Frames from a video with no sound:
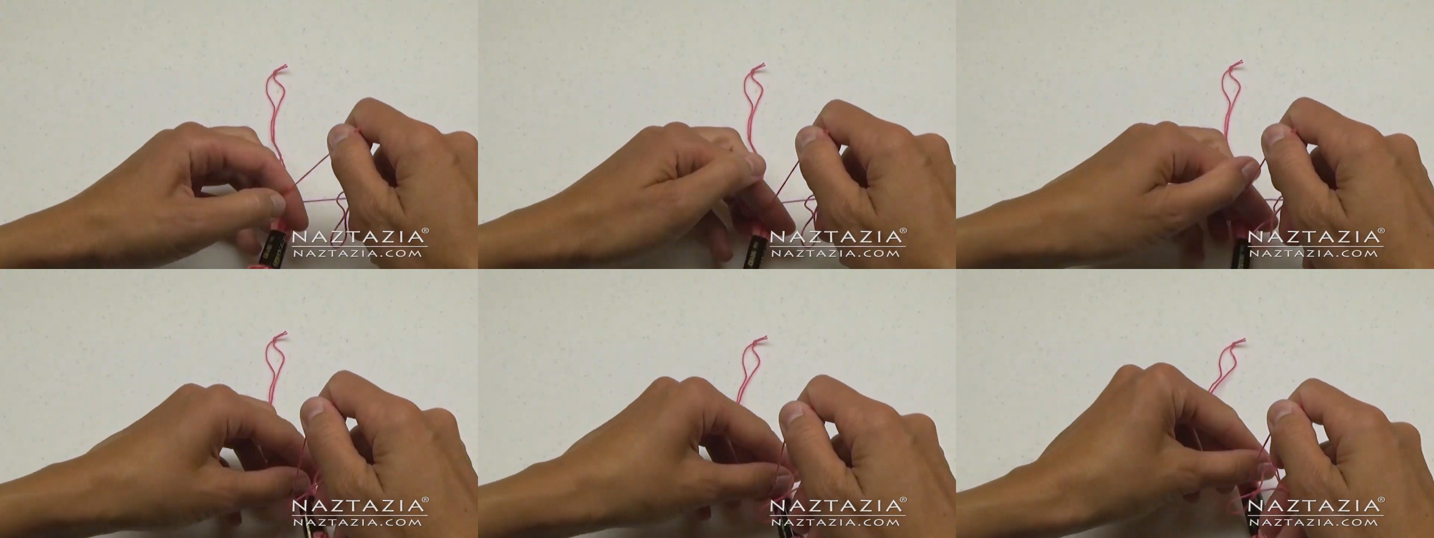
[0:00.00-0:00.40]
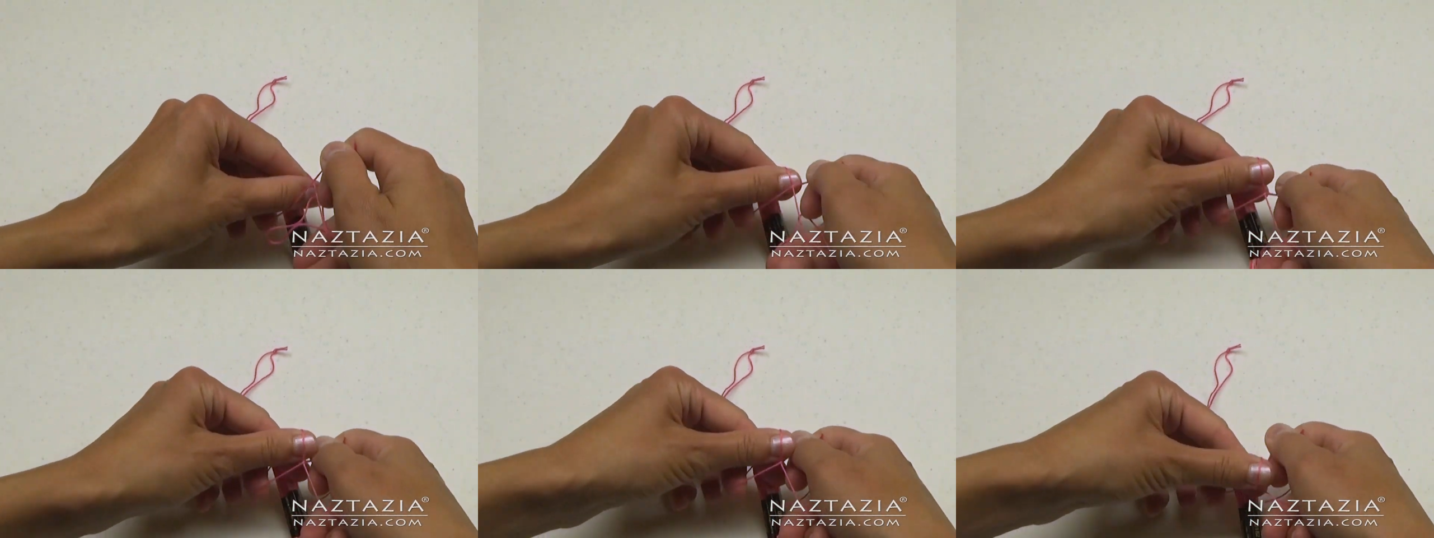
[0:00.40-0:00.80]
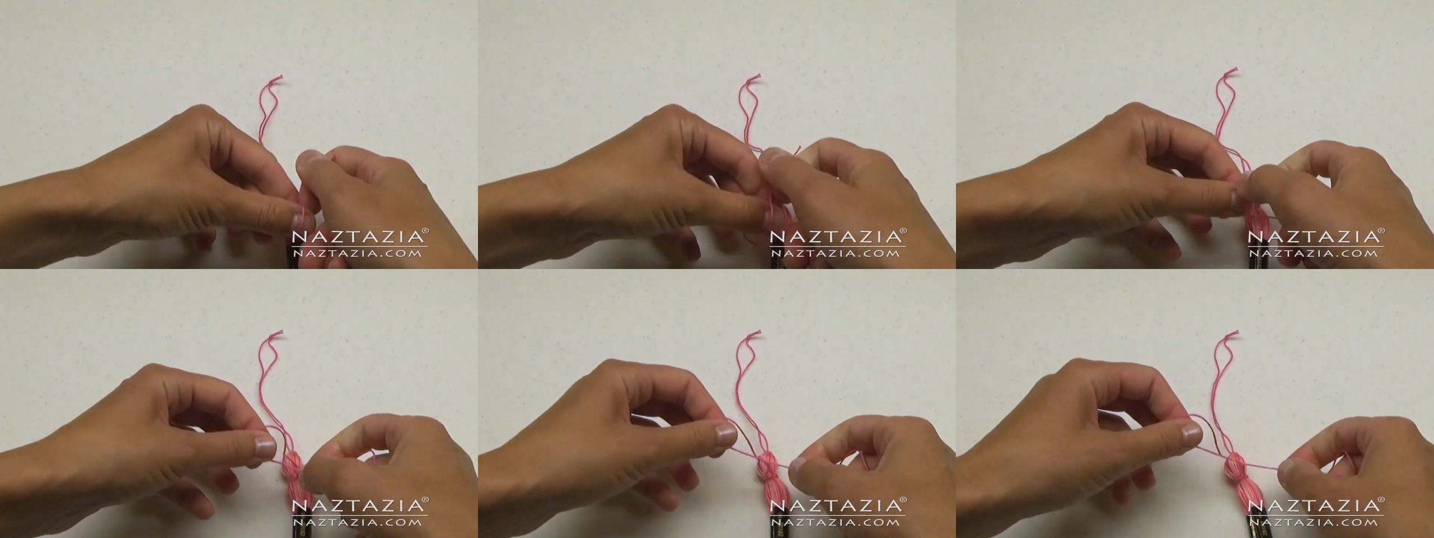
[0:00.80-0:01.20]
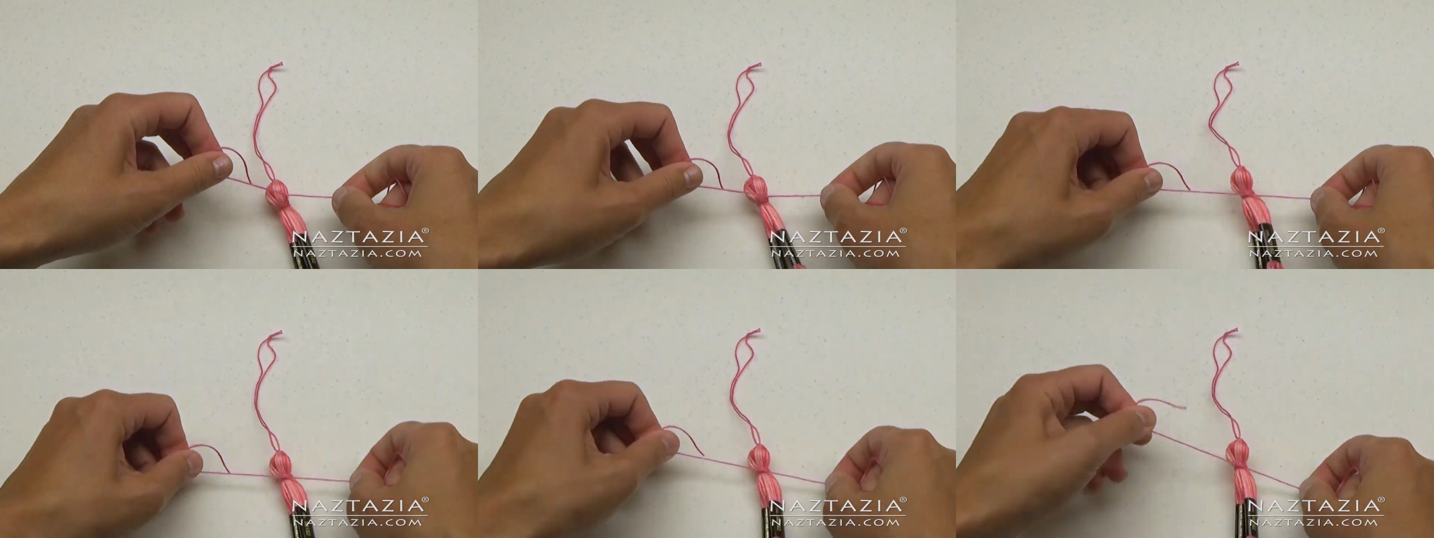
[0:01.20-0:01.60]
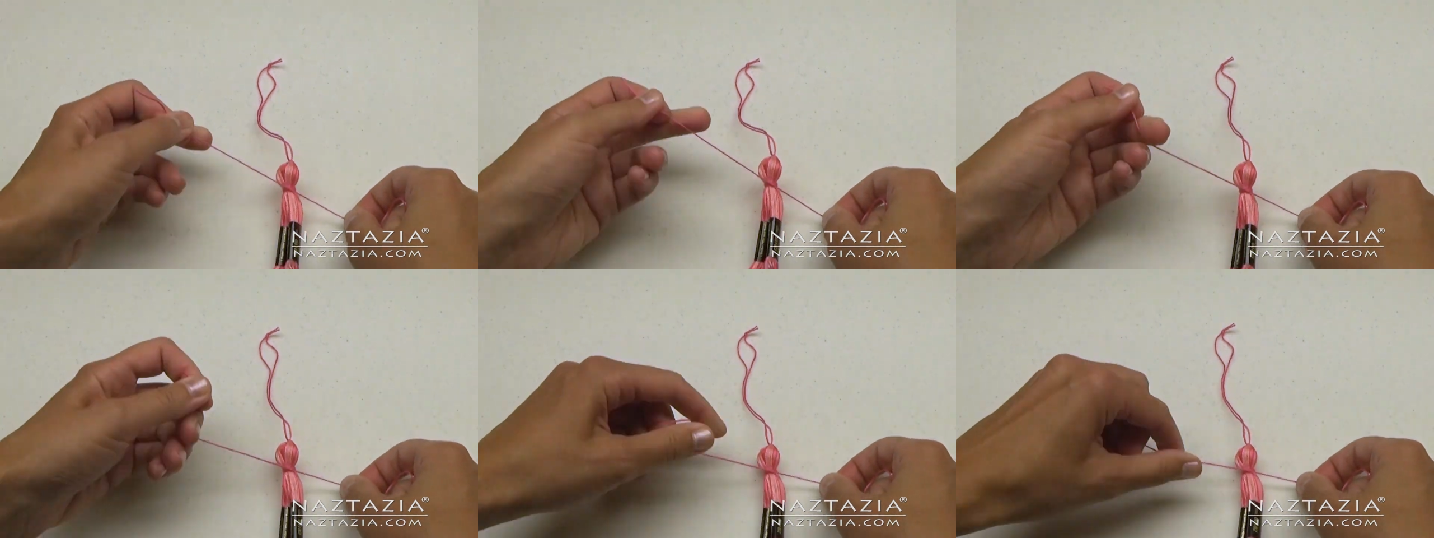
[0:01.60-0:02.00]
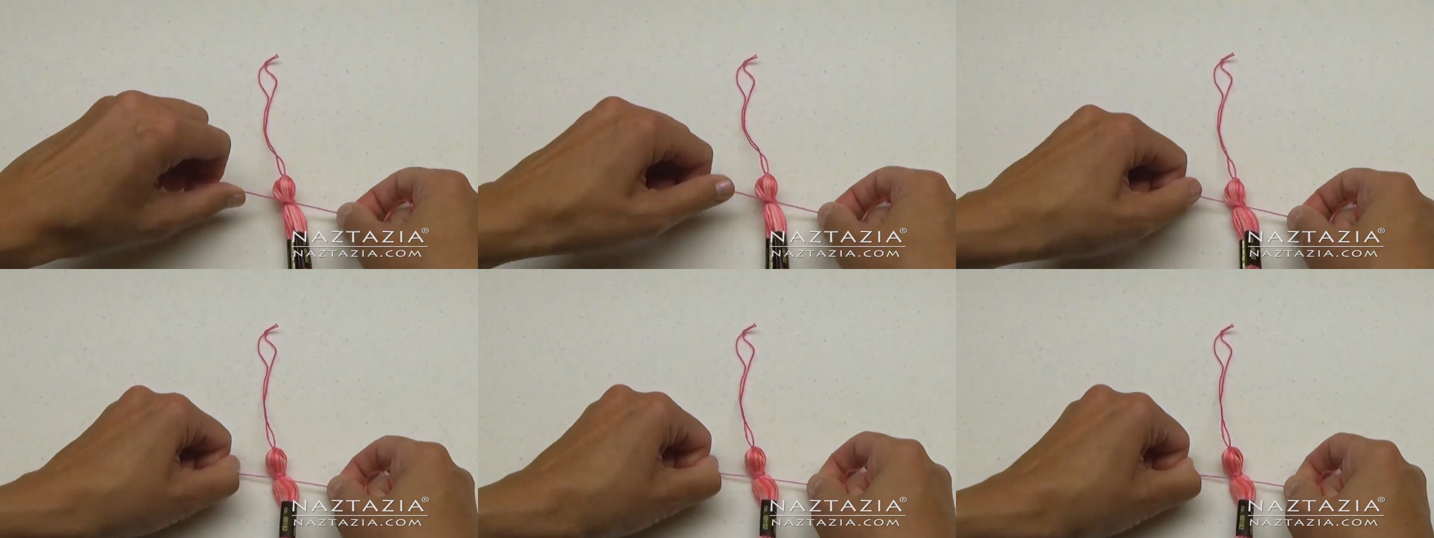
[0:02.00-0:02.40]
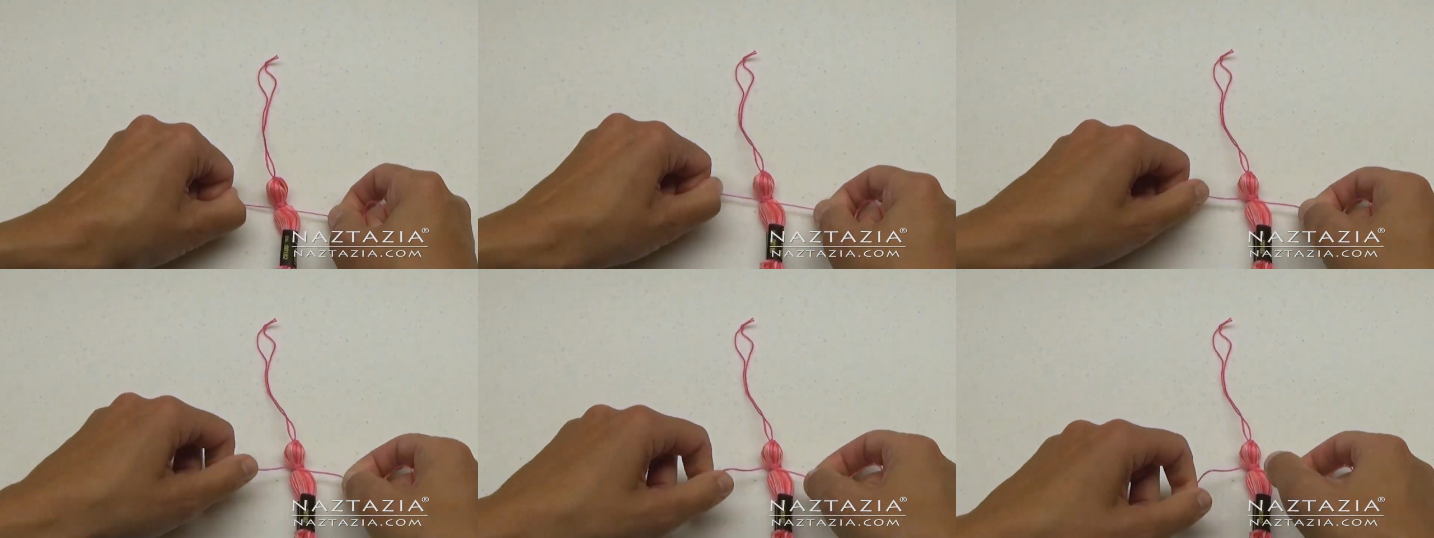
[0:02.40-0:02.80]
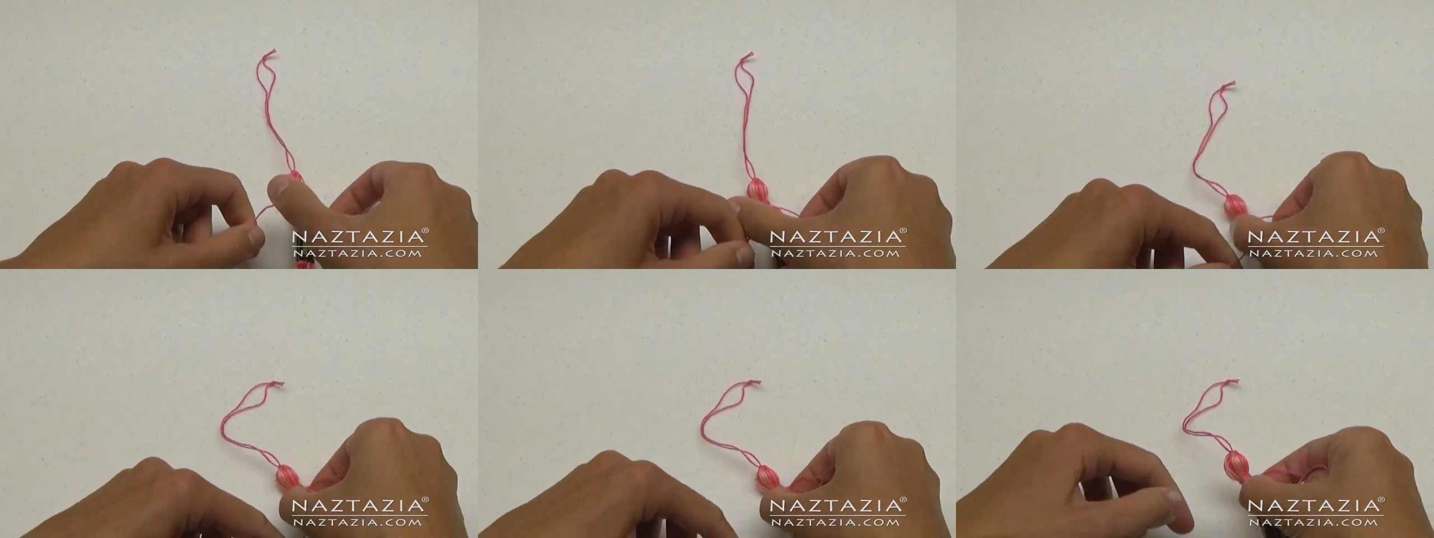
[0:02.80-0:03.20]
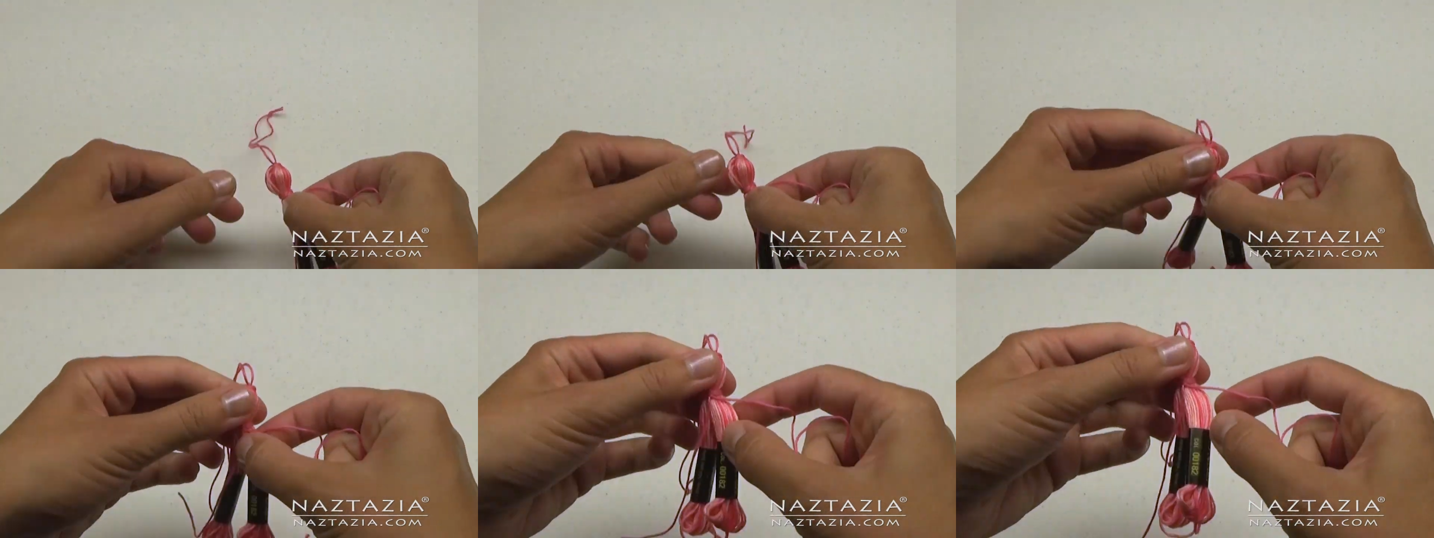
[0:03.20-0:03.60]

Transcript: Nobody's mouth can be seen.